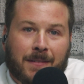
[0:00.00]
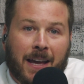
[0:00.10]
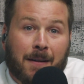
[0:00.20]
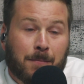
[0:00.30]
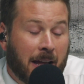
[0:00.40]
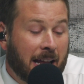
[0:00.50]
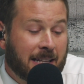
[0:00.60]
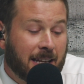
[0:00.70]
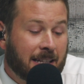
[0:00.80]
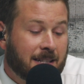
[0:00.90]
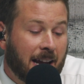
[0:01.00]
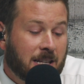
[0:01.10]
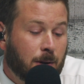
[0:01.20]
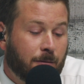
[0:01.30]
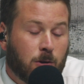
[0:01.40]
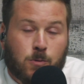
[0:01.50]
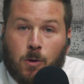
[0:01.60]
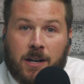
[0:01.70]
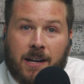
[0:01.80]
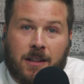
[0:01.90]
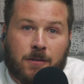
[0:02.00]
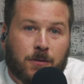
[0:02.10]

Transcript: Yeah, it's nice when everyone's working together